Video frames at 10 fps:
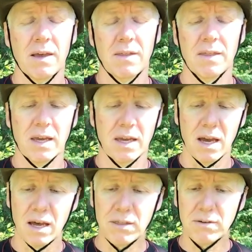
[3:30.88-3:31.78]
The
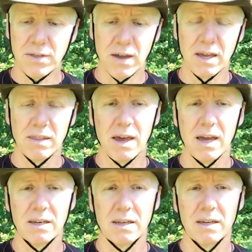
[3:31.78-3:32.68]
other thing
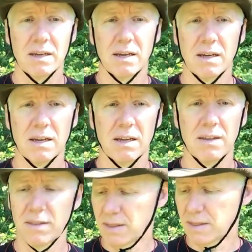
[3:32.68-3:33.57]
that
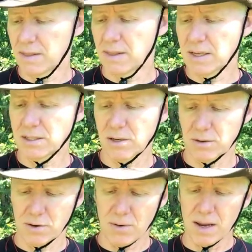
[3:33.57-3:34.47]
these are
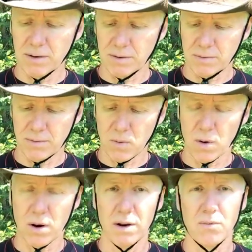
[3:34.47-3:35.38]
great
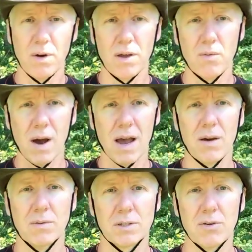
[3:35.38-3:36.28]
for, and why
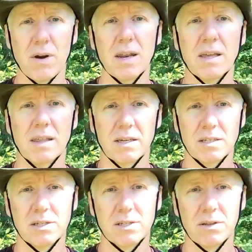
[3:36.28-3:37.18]
I was creating
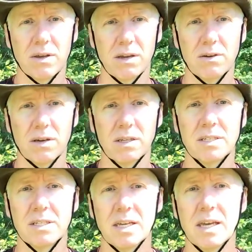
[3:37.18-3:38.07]
this, is so that you could
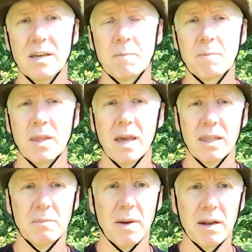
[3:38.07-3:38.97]
see
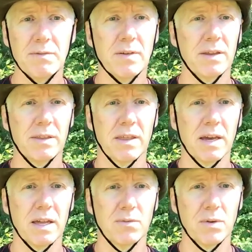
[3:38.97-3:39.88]
the benefit
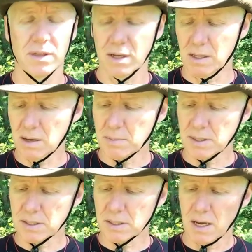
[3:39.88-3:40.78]
then with the
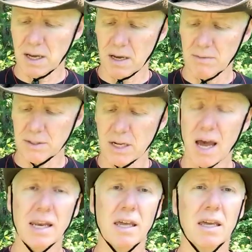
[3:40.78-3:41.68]
Olympus of
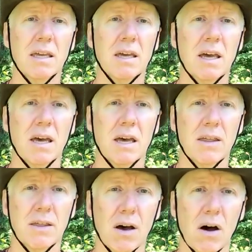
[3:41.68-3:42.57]
assigning
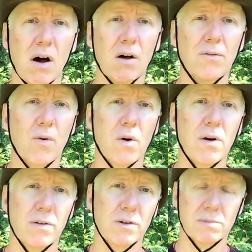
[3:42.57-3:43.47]
all 4
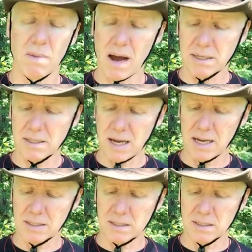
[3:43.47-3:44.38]
of those
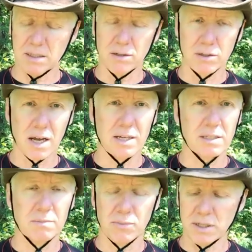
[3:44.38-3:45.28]
MySets, those
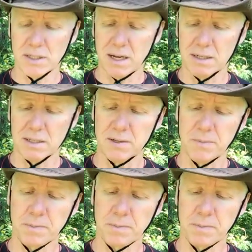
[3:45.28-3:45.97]
custom presets,